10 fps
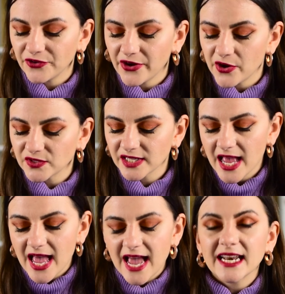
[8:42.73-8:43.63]
euros
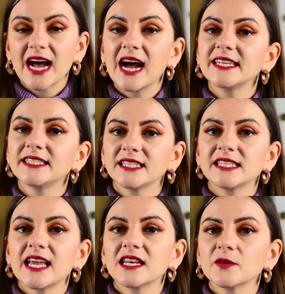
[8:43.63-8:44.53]
and I did
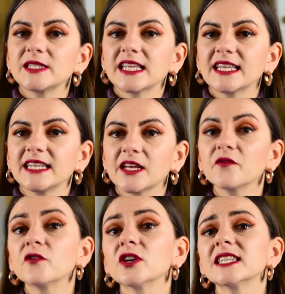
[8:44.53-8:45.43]
end up selling them
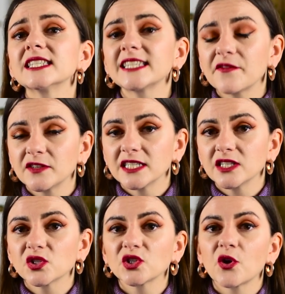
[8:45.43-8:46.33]
for 70
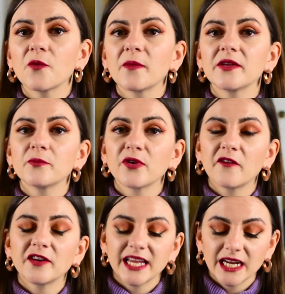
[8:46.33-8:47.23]
so my
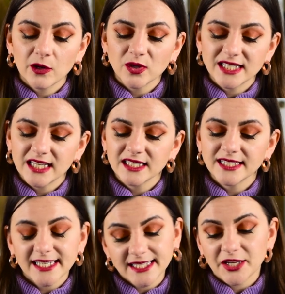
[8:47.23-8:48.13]
profit here was
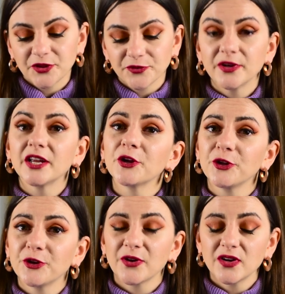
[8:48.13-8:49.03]
63
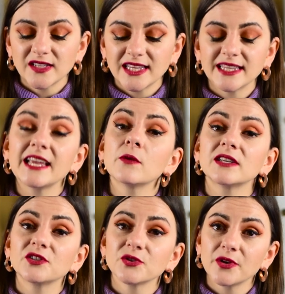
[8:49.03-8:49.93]
euros and they
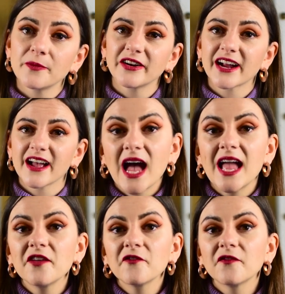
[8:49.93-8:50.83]
went to America.
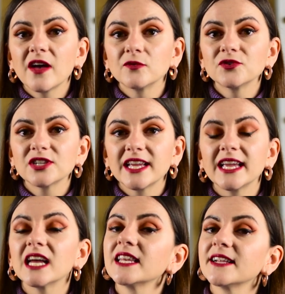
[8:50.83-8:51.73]
I found
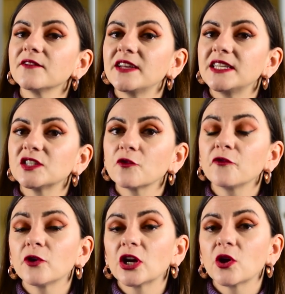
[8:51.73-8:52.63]
a little vase
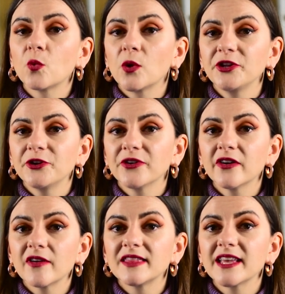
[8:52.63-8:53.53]
for 1
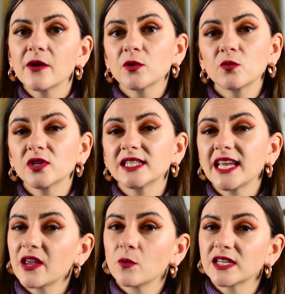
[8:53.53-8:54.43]
euro and that one was
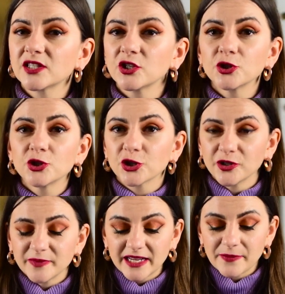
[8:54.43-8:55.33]
a West
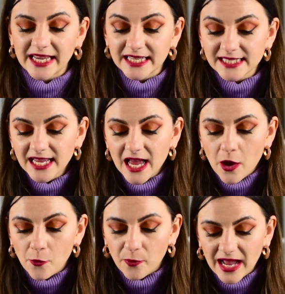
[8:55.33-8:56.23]
Germany piece
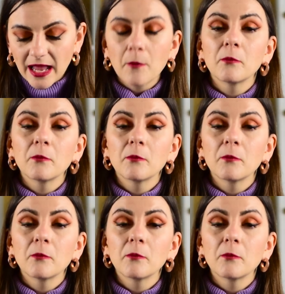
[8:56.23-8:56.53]
by